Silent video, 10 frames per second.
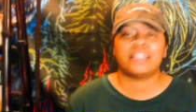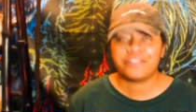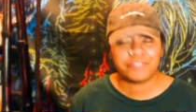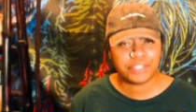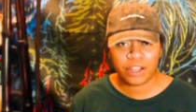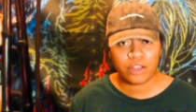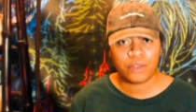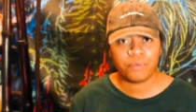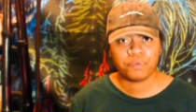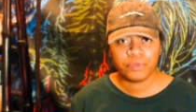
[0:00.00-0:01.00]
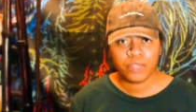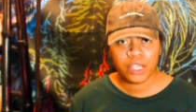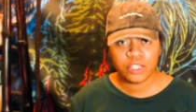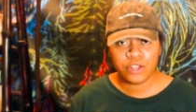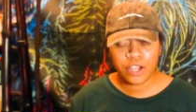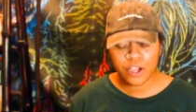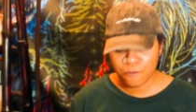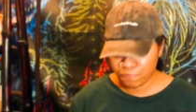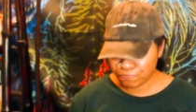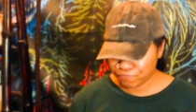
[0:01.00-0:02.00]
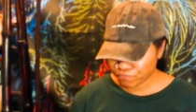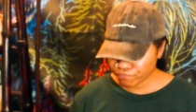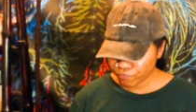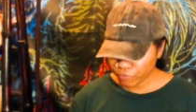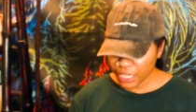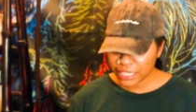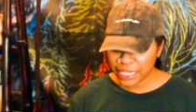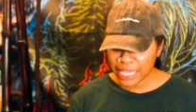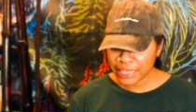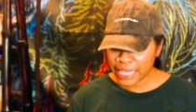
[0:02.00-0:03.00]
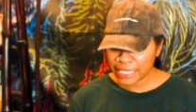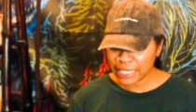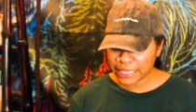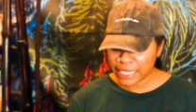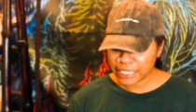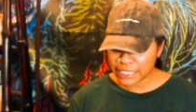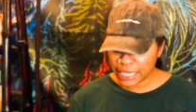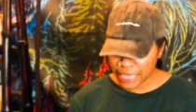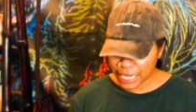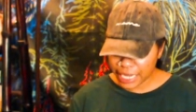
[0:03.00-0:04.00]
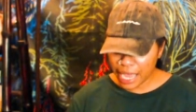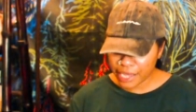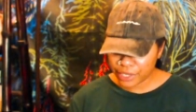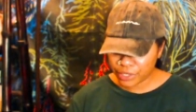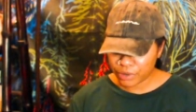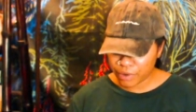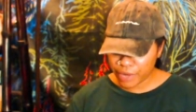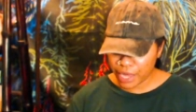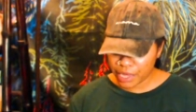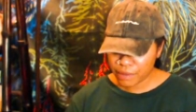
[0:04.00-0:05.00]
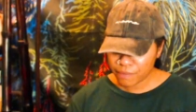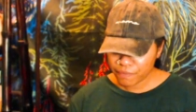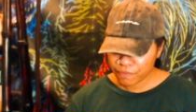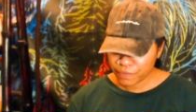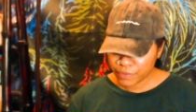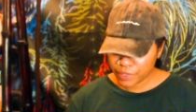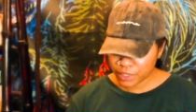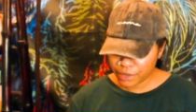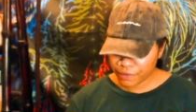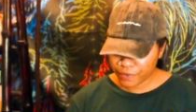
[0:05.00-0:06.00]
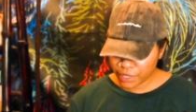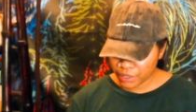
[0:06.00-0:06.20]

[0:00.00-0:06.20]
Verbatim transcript: of it all you know and let that let that let that guide you okay let's clarify